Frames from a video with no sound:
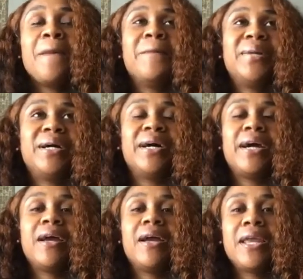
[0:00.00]

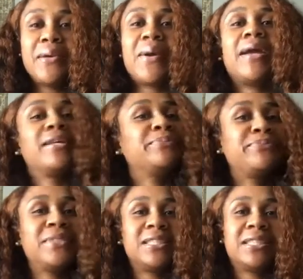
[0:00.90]
But anyway,
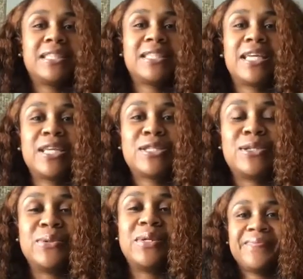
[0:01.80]
let's get
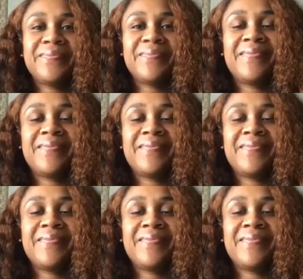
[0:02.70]
into it.